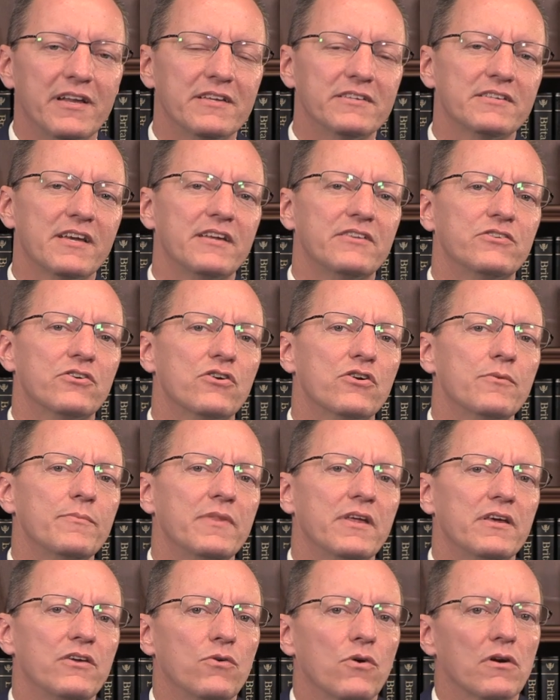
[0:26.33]
is a term
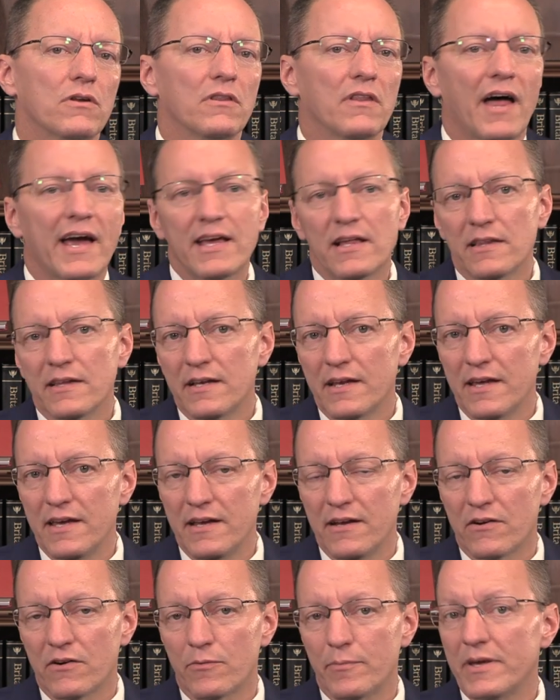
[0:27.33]
that you are likely to
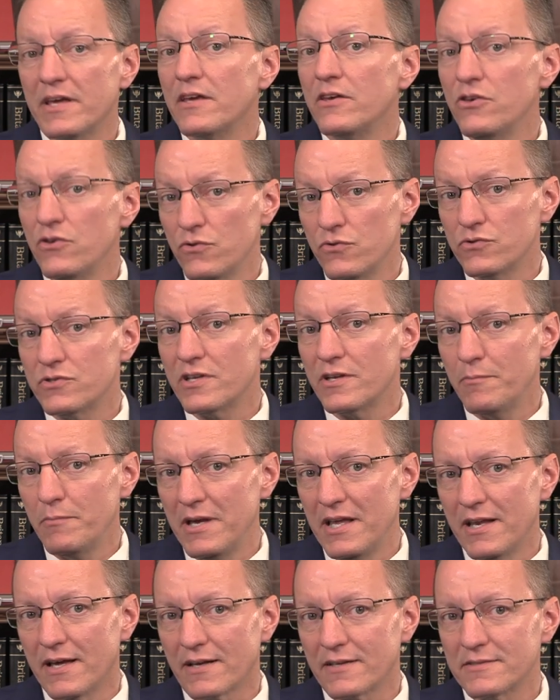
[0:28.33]
hear being used in
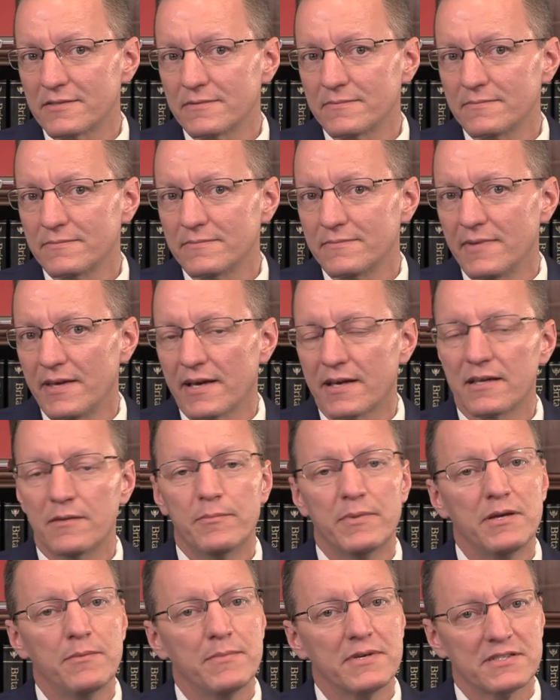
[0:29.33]
meetings. It can
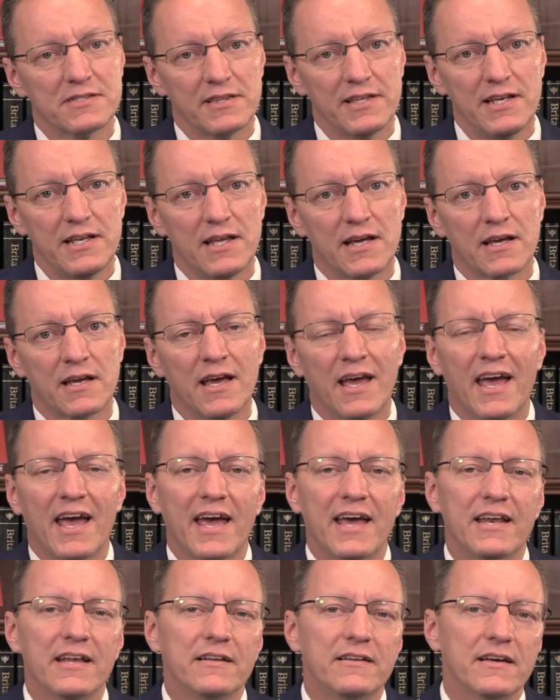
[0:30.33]
be misleading,
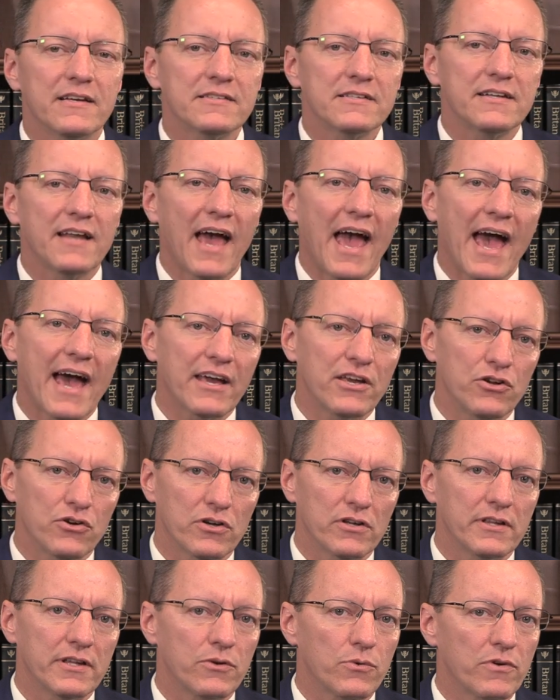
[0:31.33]
and it doesn't
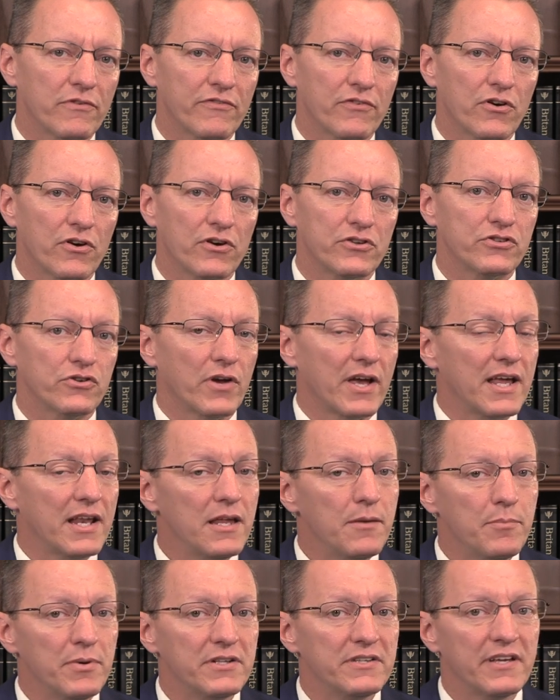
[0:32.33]
accurately refer to
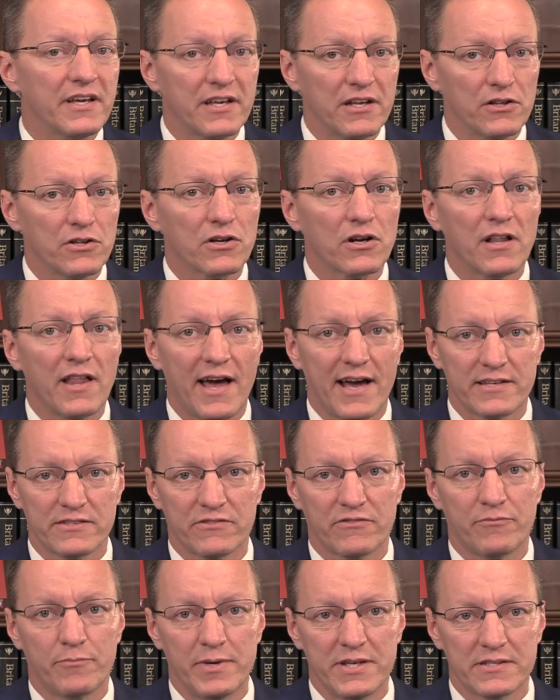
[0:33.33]
any particular class
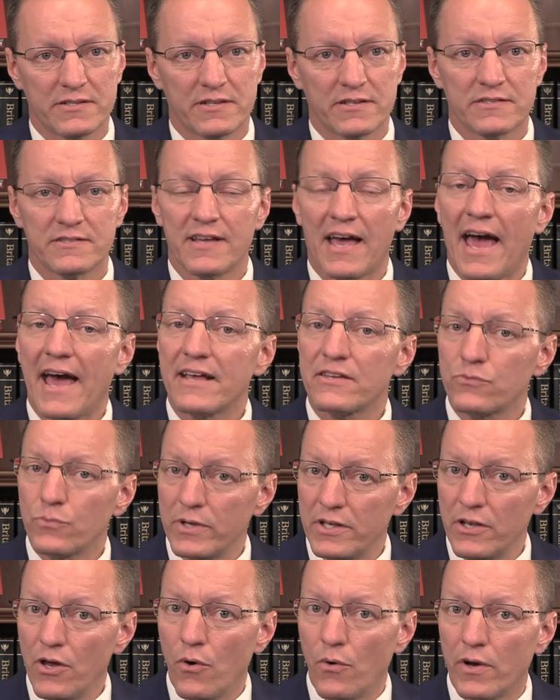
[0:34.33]
of business as we
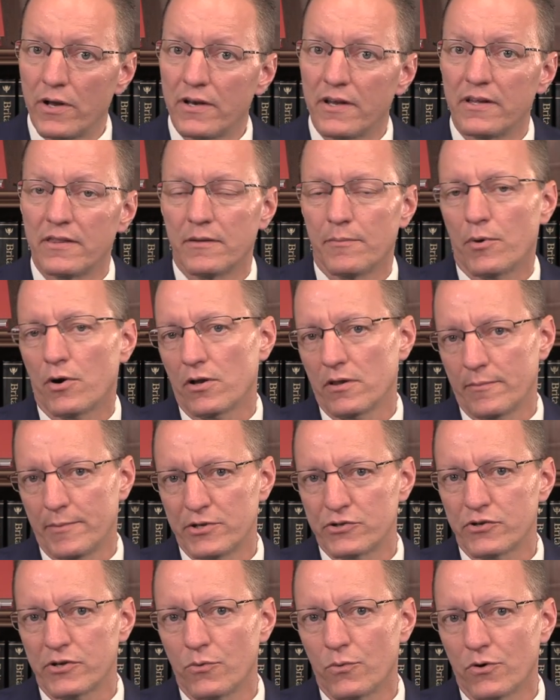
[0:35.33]
know it in the
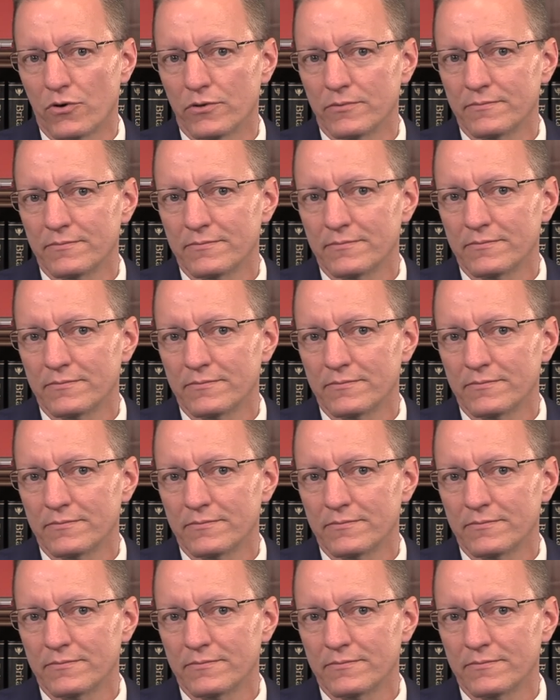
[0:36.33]
parliamentary world.